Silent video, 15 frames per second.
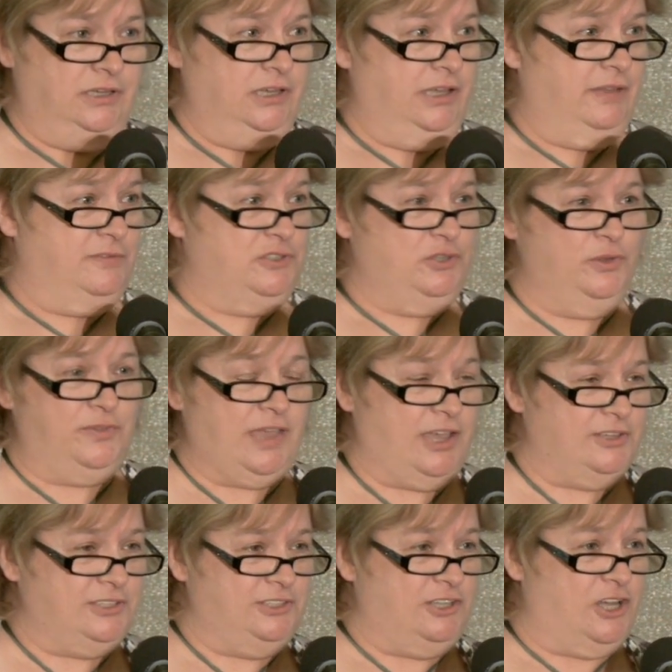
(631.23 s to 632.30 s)
gives
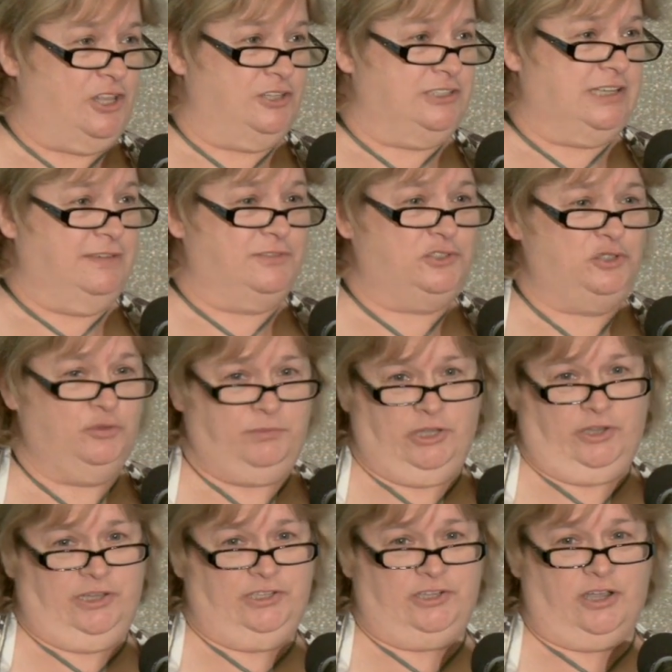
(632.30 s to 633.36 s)
$2,000, gives $2
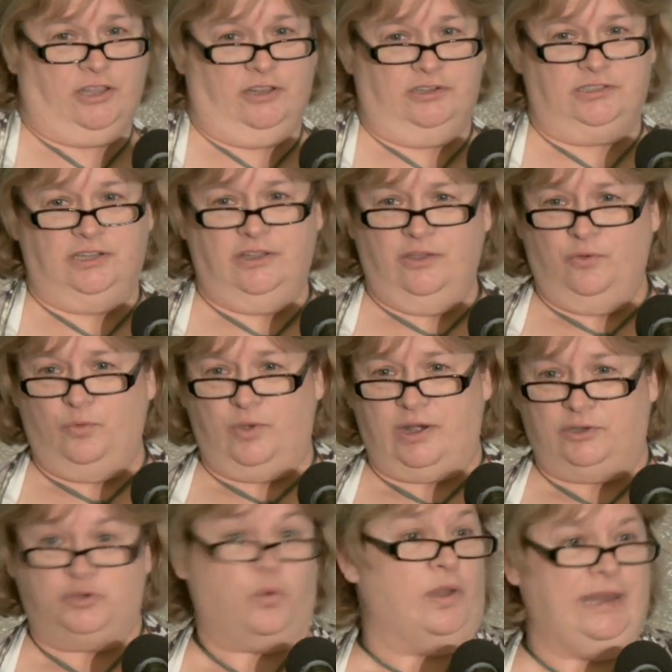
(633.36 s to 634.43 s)
million,
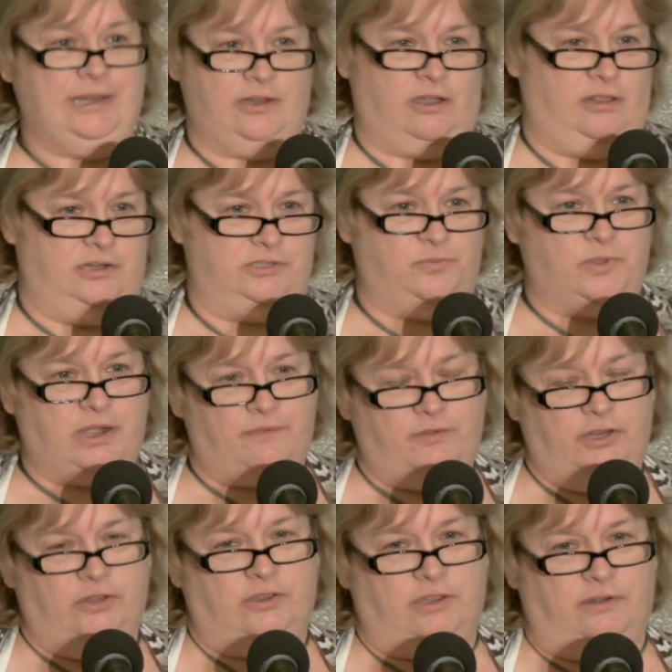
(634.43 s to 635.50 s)
what, $20, whatever
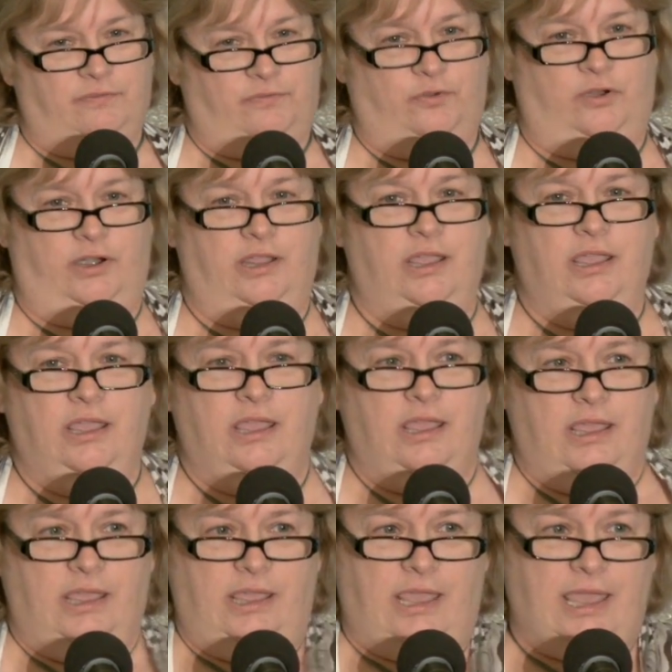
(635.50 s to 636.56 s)
you can afford.
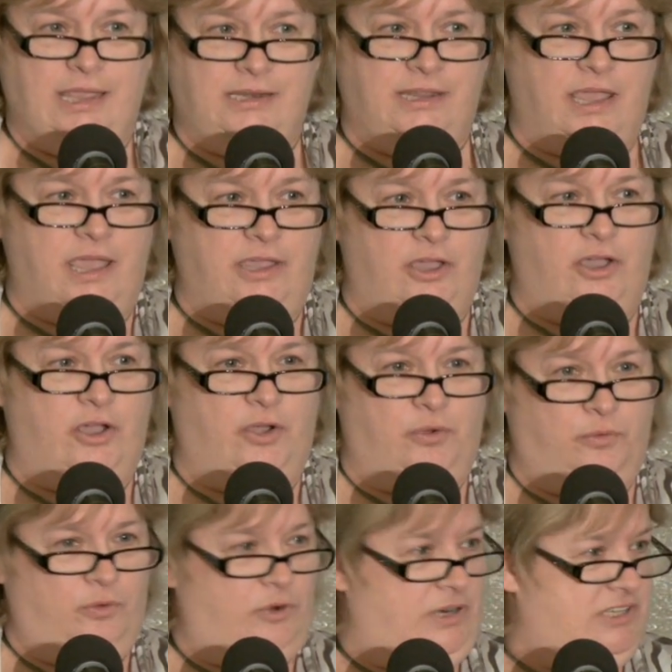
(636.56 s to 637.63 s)

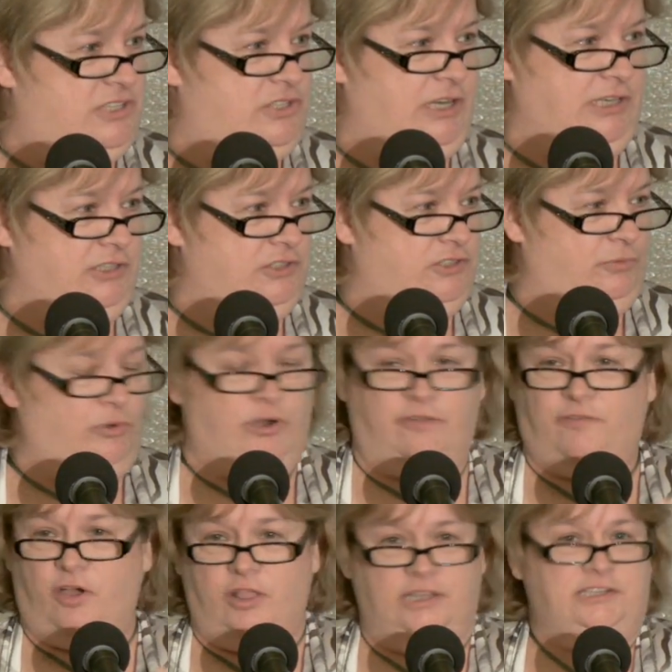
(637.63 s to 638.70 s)
ADAO, we're a
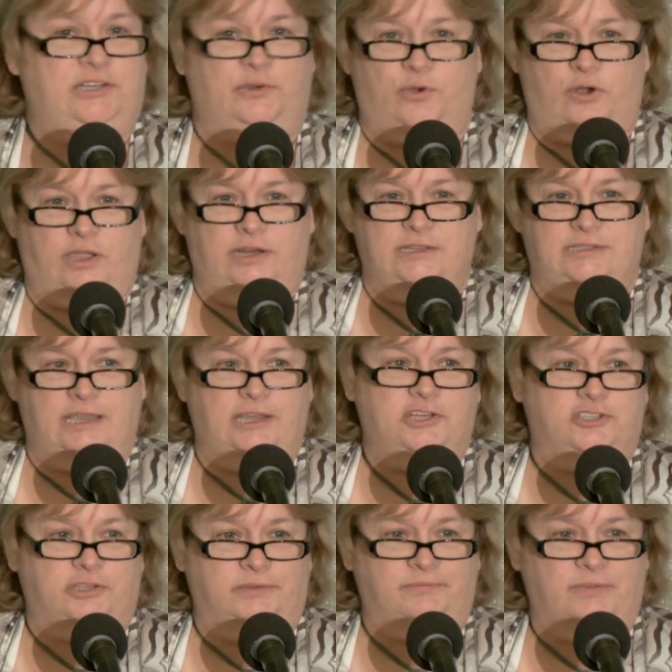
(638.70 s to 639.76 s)
volunteer
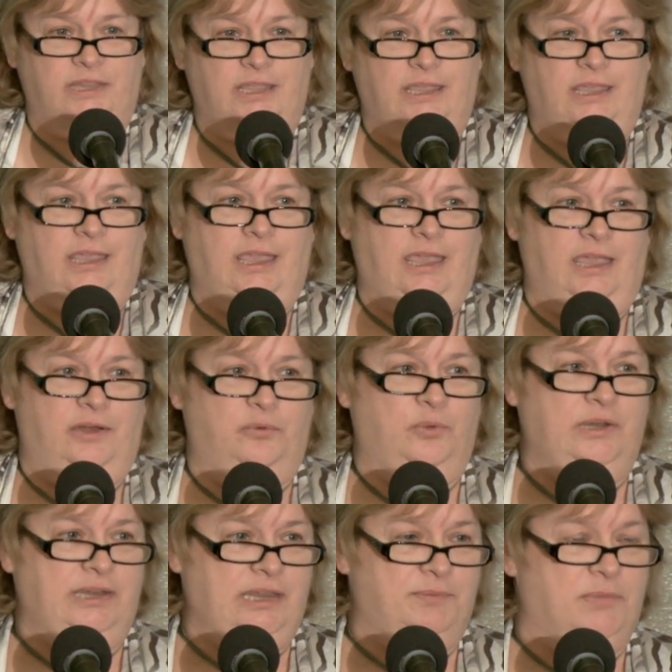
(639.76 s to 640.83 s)
organization, and
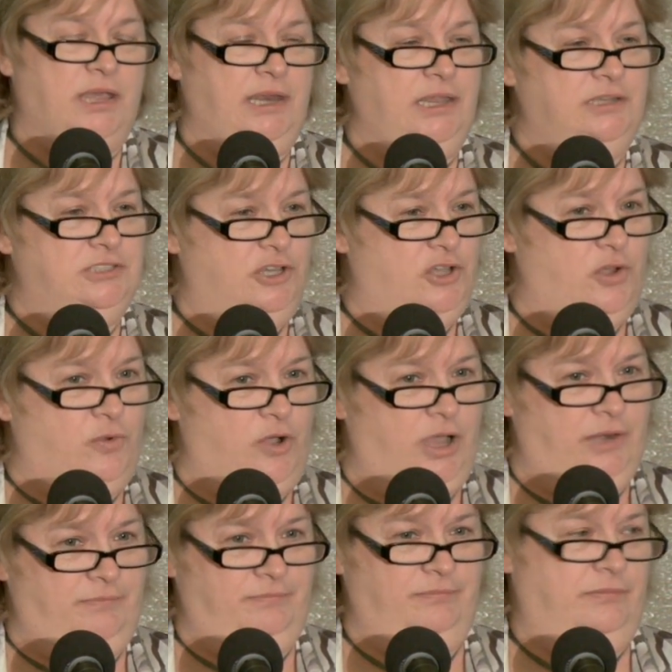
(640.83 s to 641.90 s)
we need money to go
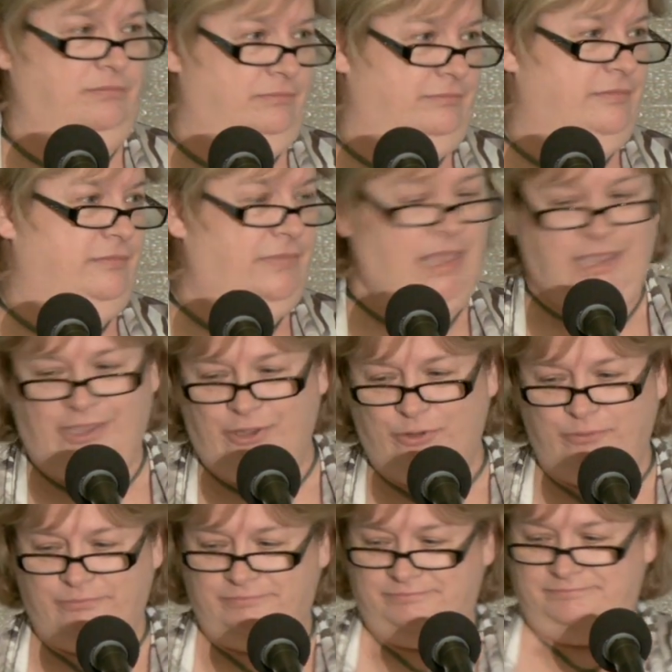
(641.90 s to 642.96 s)
on. Thank you.